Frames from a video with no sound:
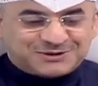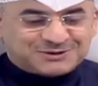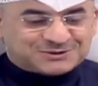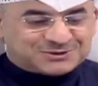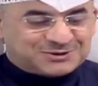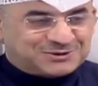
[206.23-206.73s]

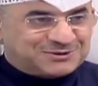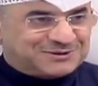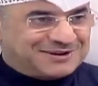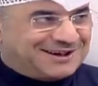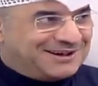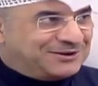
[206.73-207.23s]
So
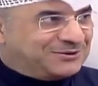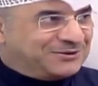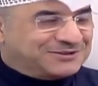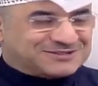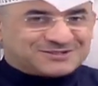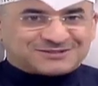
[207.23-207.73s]
I know
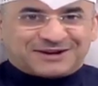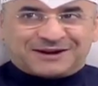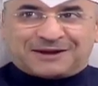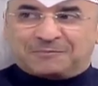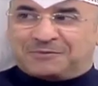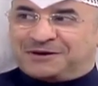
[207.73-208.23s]
this is like a big